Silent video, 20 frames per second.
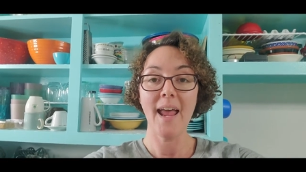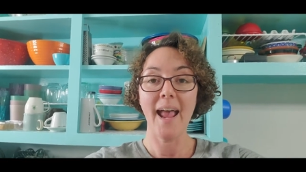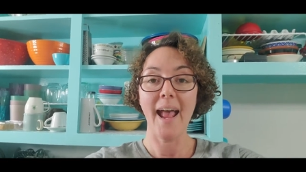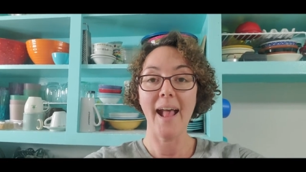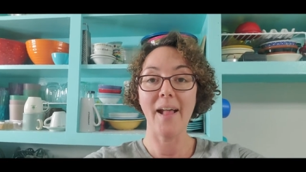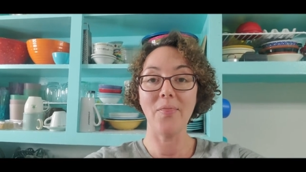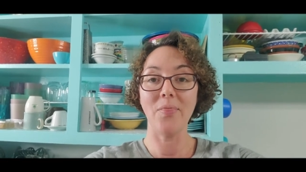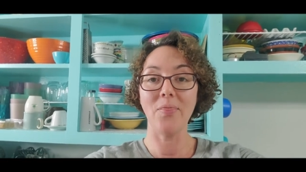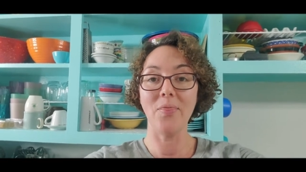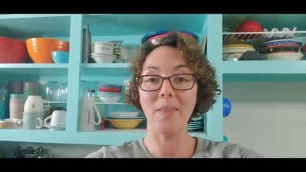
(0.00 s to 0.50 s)

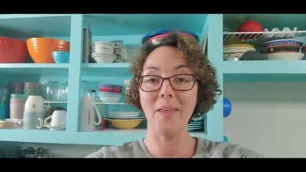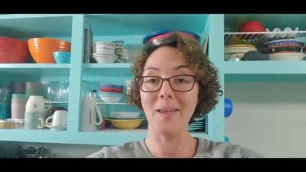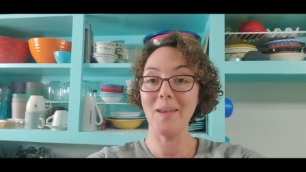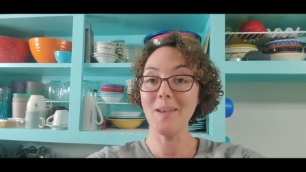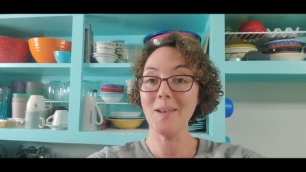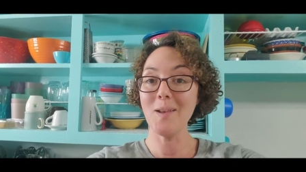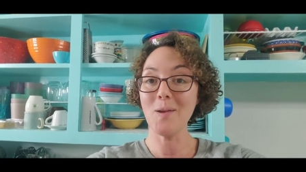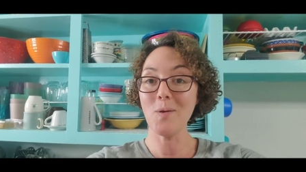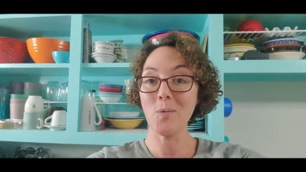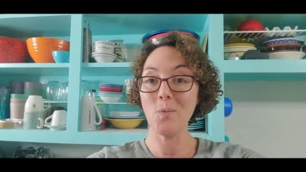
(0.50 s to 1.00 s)
and
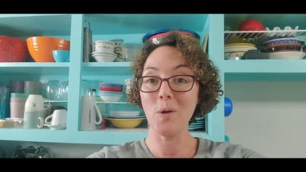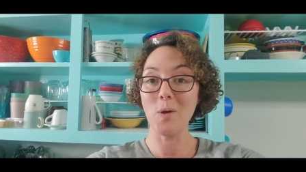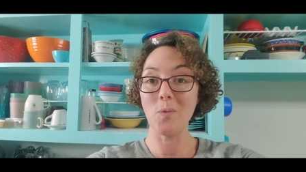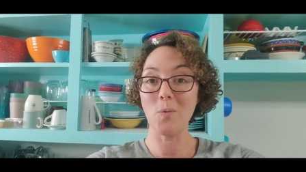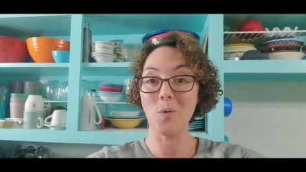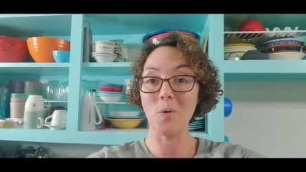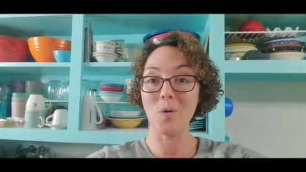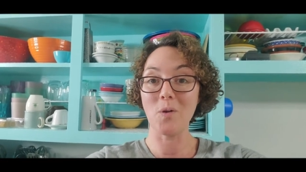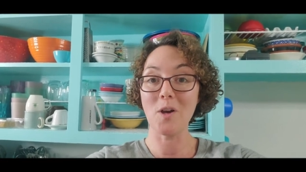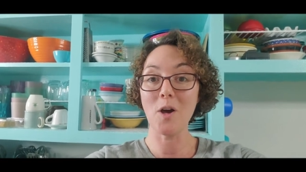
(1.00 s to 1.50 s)
then we
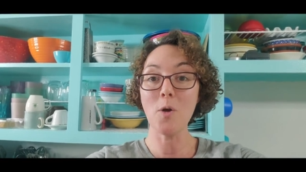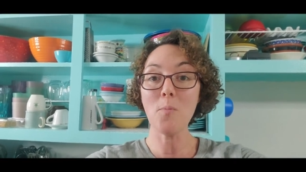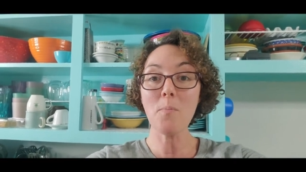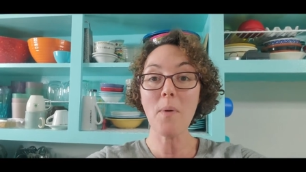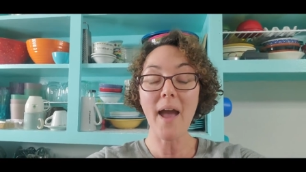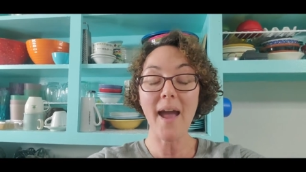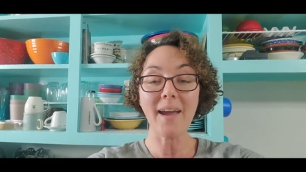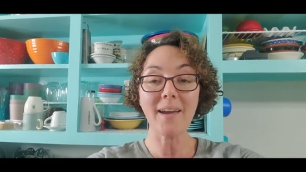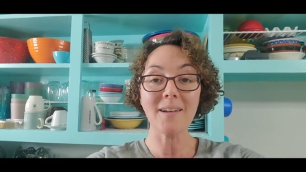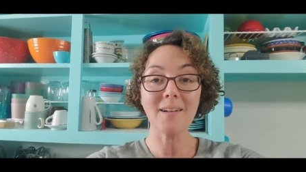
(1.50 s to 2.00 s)
will come
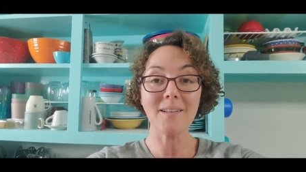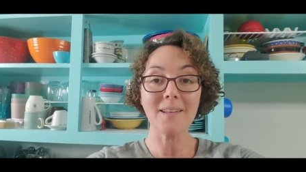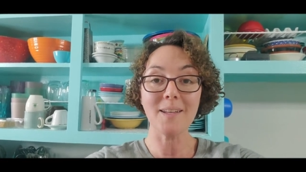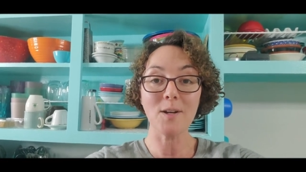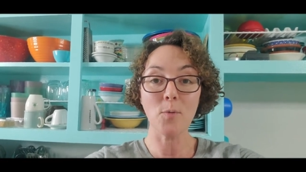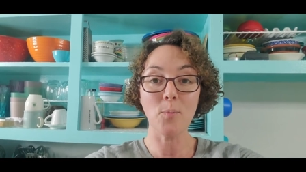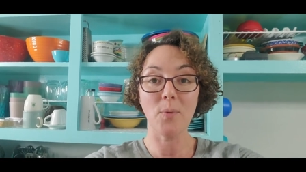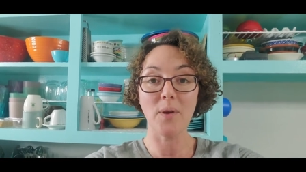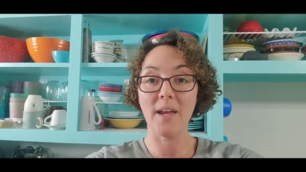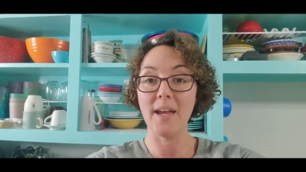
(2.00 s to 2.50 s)
back in a
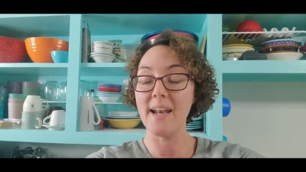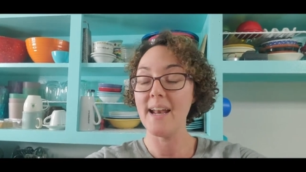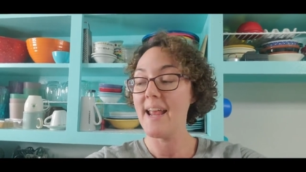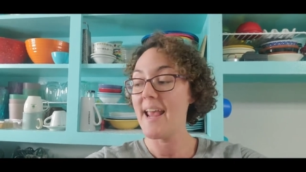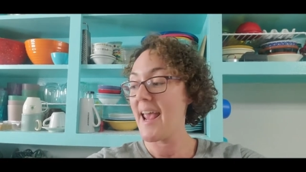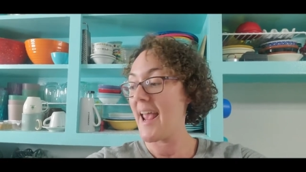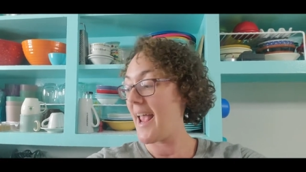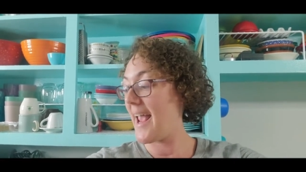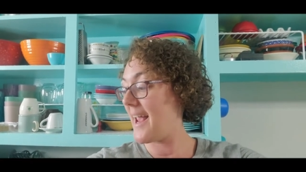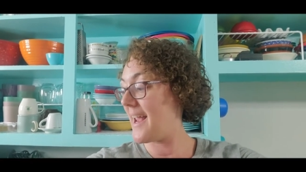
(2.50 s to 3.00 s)
little bit
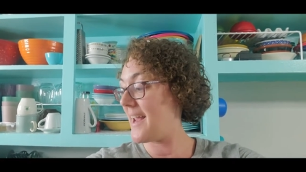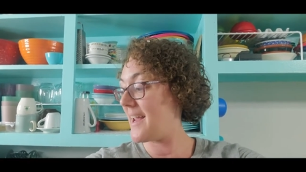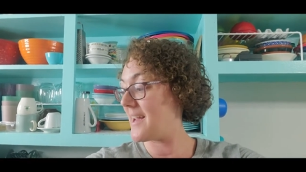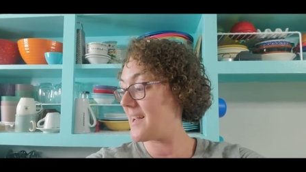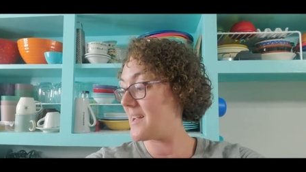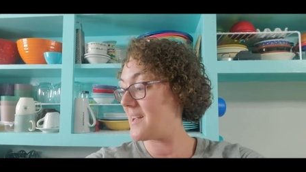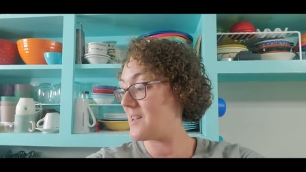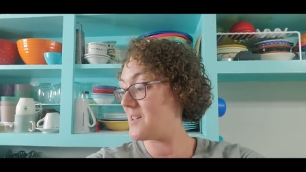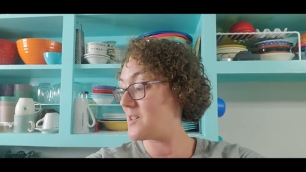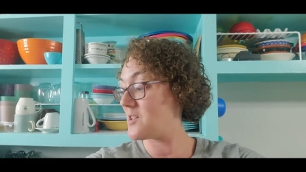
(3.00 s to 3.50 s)

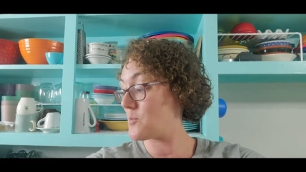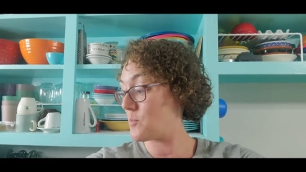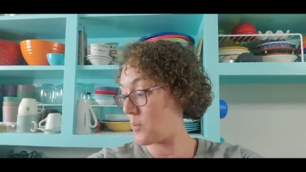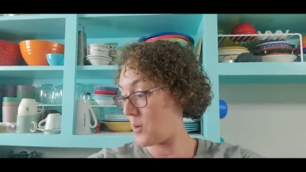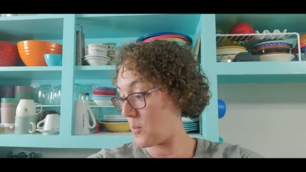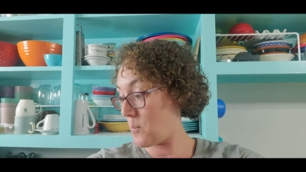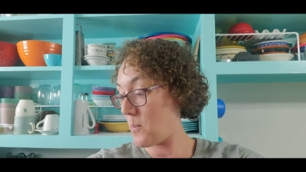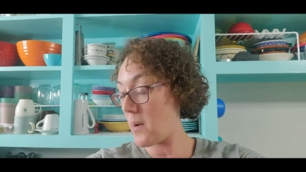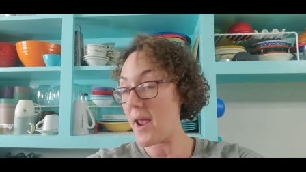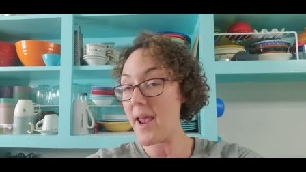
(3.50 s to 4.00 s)
and
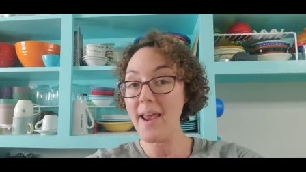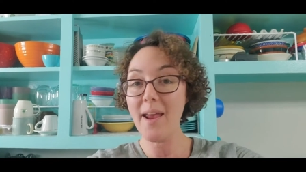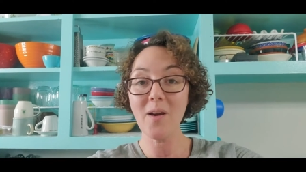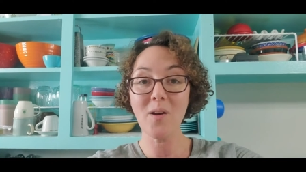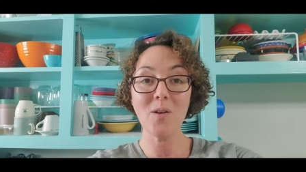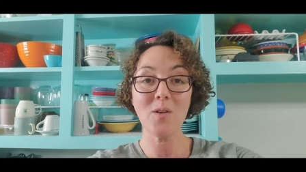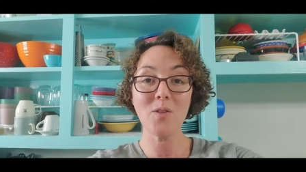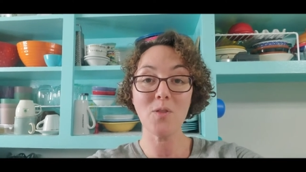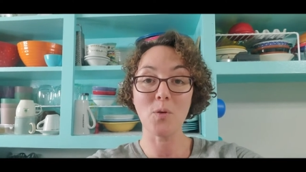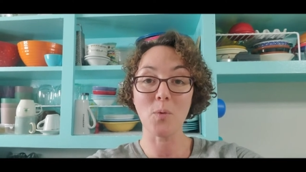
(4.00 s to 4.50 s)

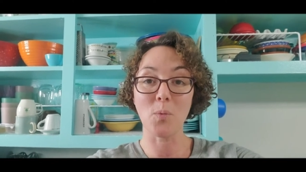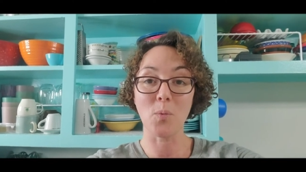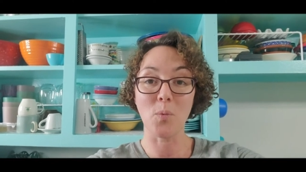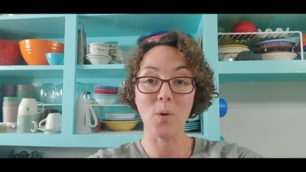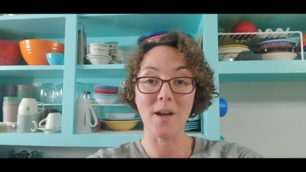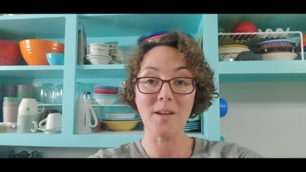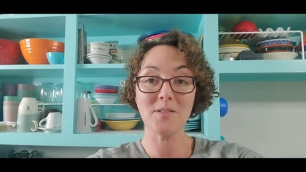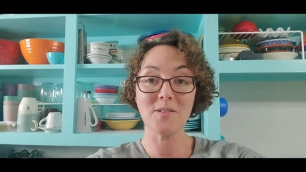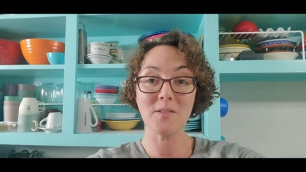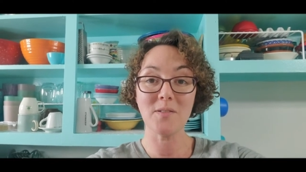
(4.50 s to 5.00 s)
prepare the
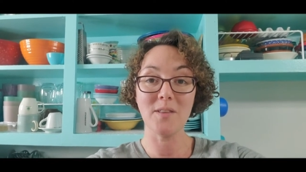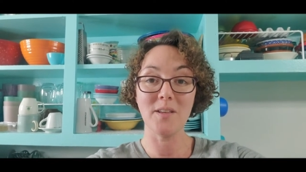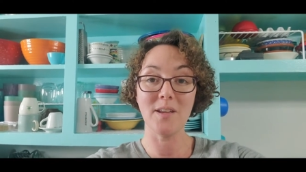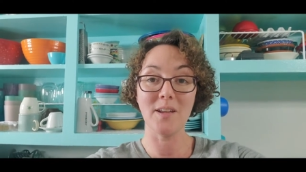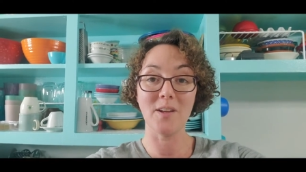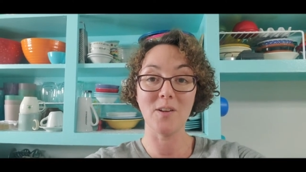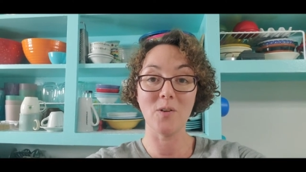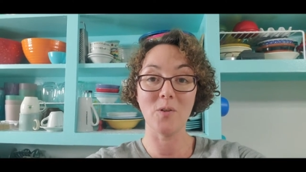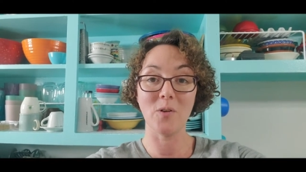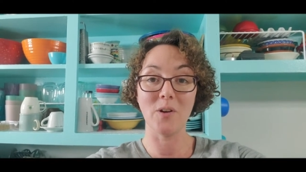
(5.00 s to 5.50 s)
rest of the
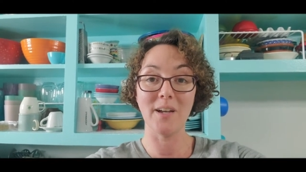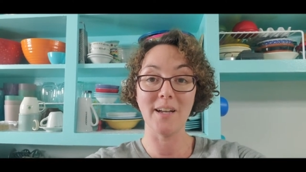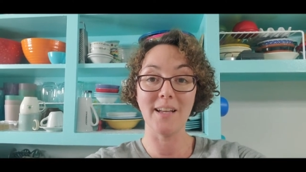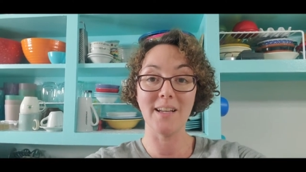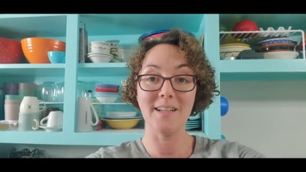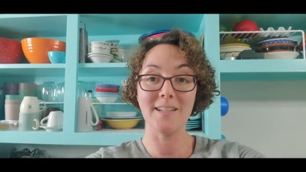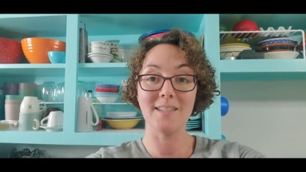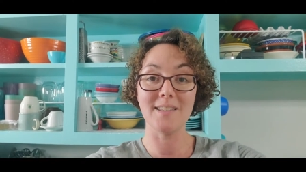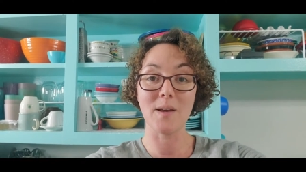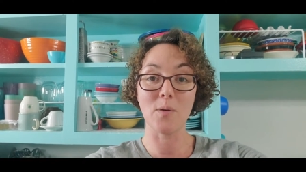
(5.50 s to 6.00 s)

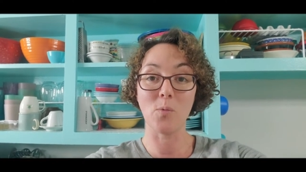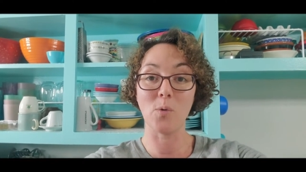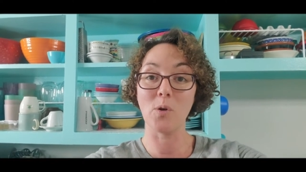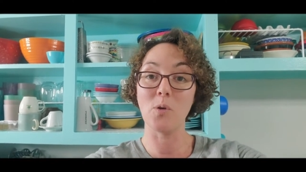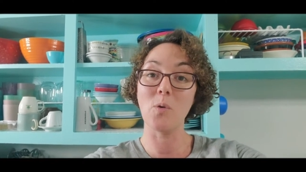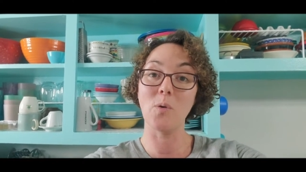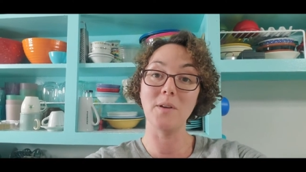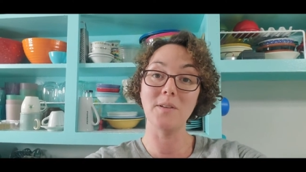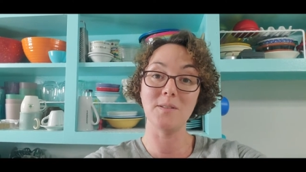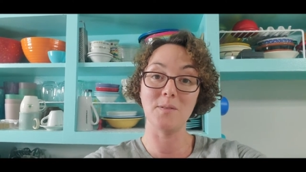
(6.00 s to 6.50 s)
ingredients that we're
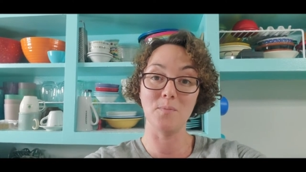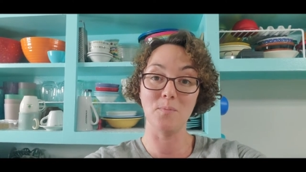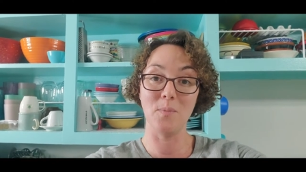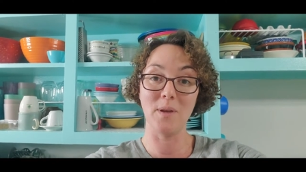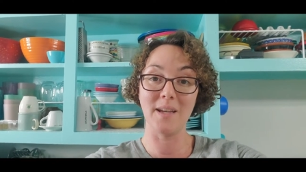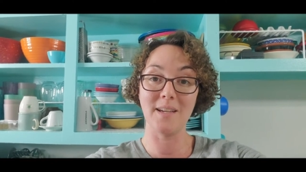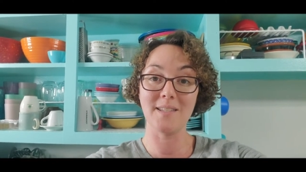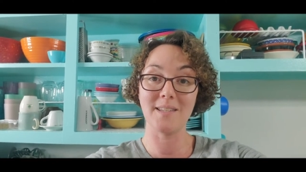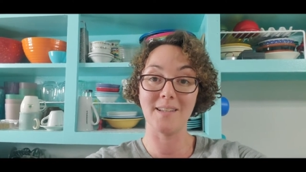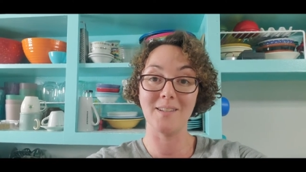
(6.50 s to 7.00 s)
going to
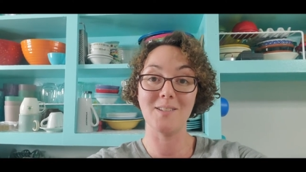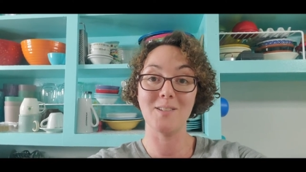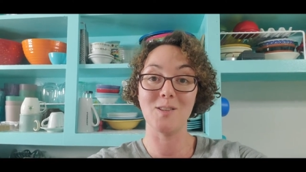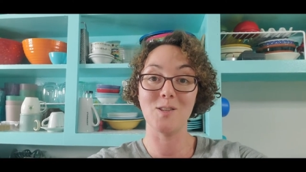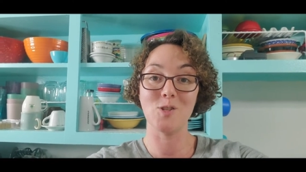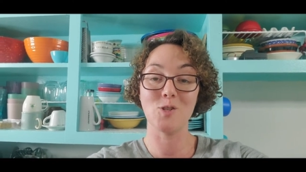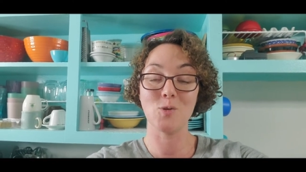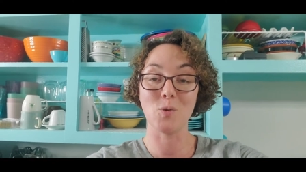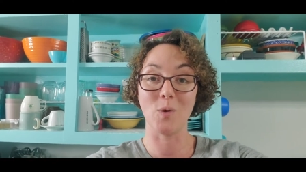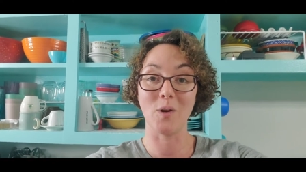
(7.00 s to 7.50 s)
mix into the
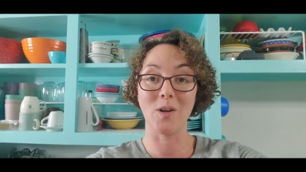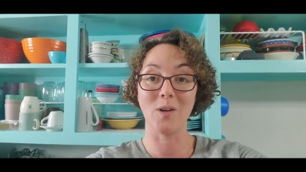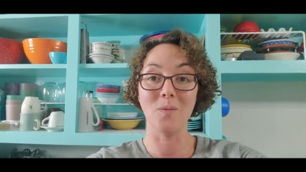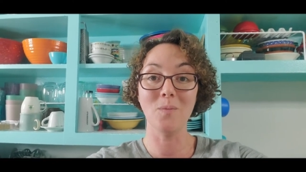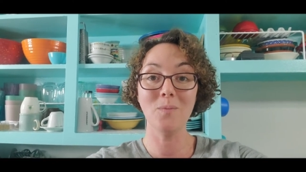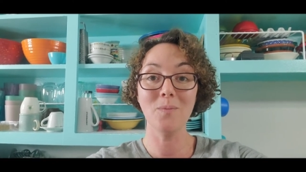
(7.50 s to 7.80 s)
sorghum.